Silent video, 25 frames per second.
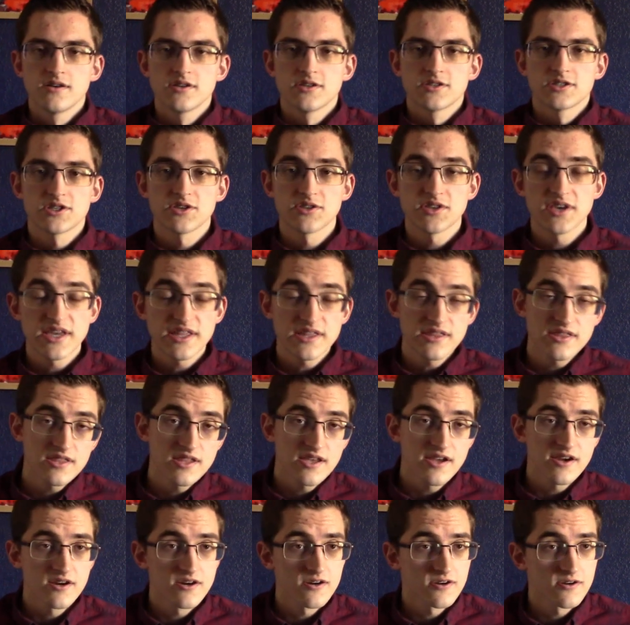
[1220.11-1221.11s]
So then
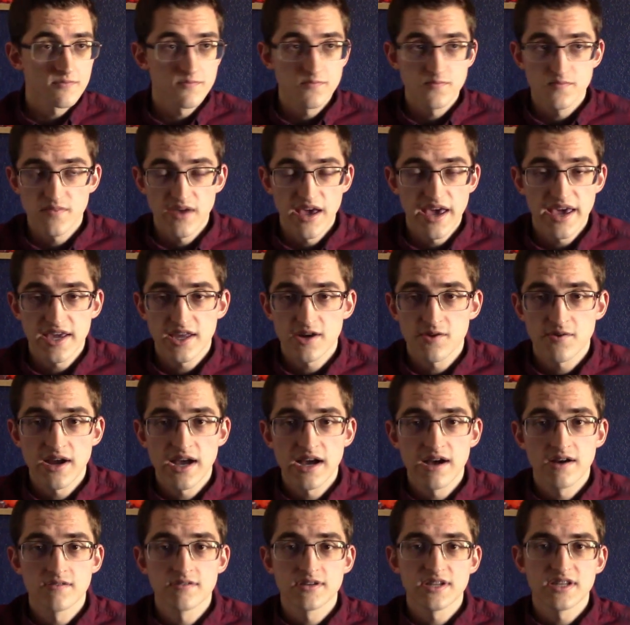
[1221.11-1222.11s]
they're hanging
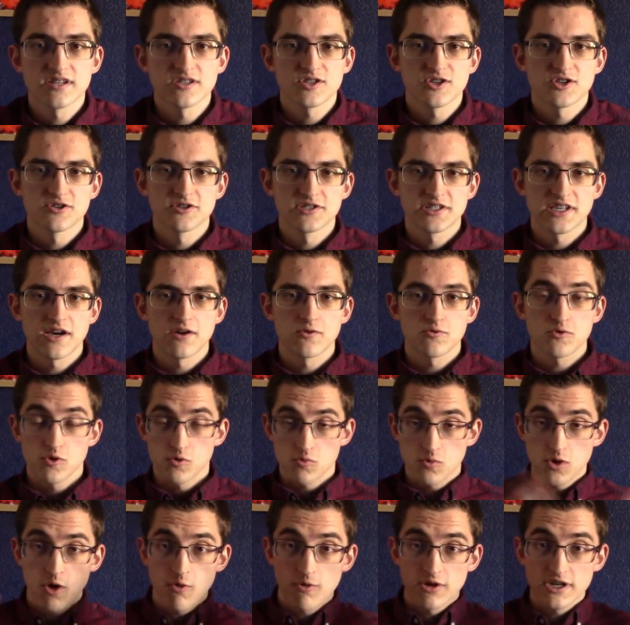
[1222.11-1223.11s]
around, and it turns out
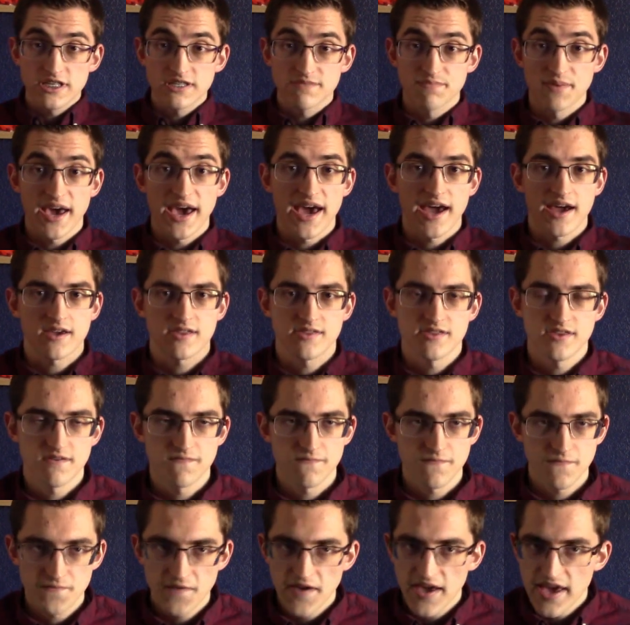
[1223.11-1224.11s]
Rowan is back, the
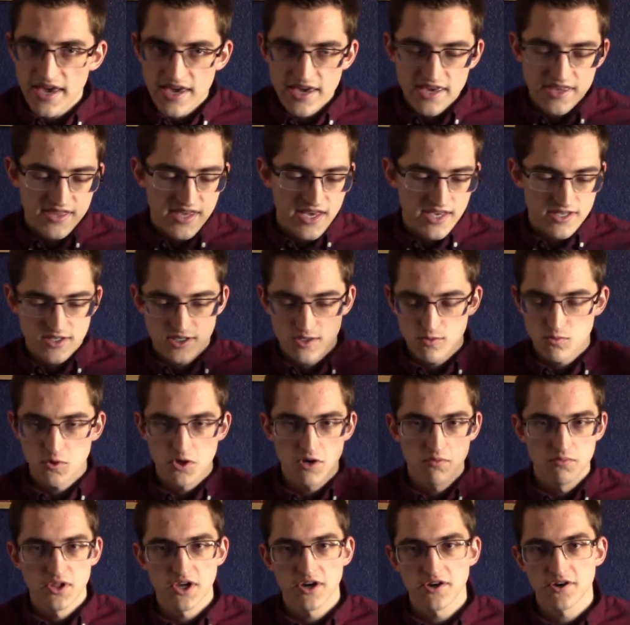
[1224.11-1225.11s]
Fae that
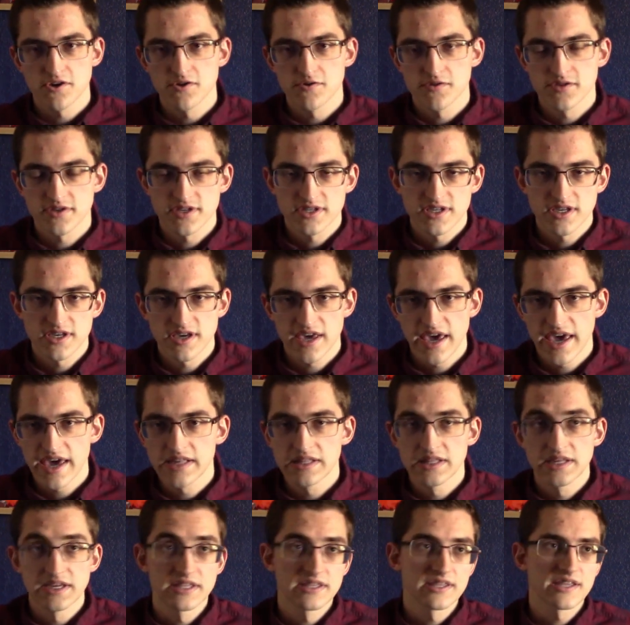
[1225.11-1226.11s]
swore a blood oath to
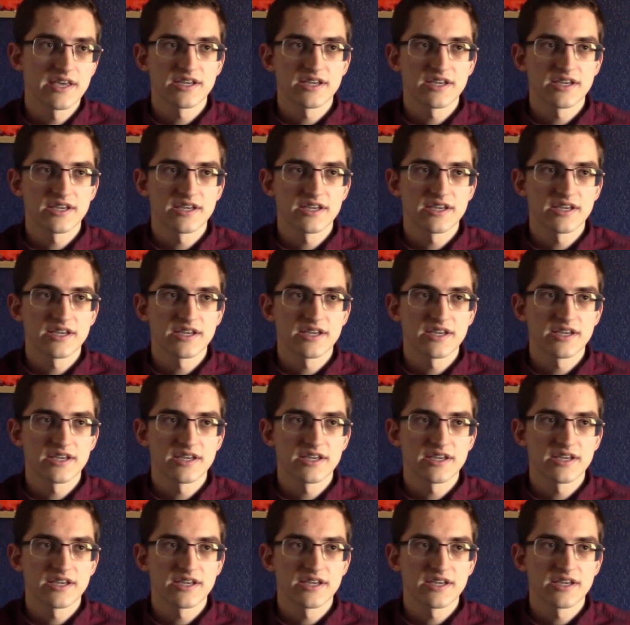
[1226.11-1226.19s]
Aelin.